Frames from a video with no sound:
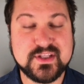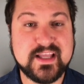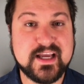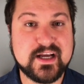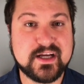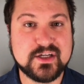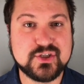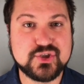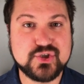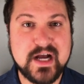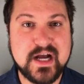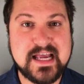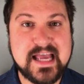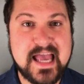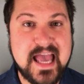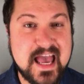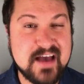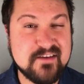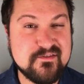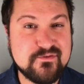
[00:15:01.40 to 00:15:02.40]
and they're going to try
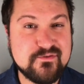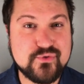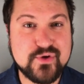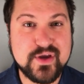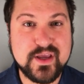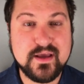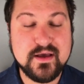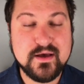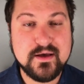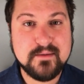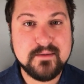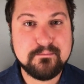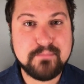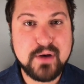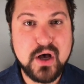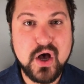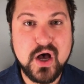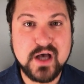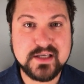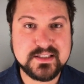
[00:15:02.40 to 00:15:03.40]
every
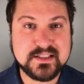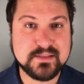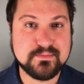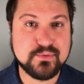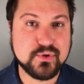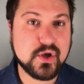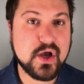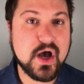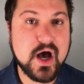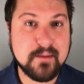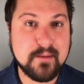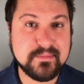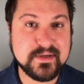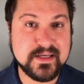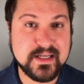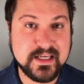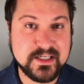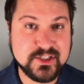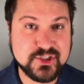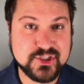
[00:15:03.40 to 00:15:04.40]
possible
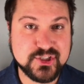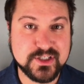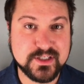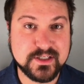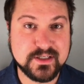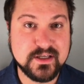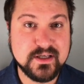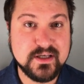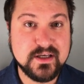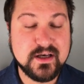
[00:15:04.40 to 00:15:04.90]
combination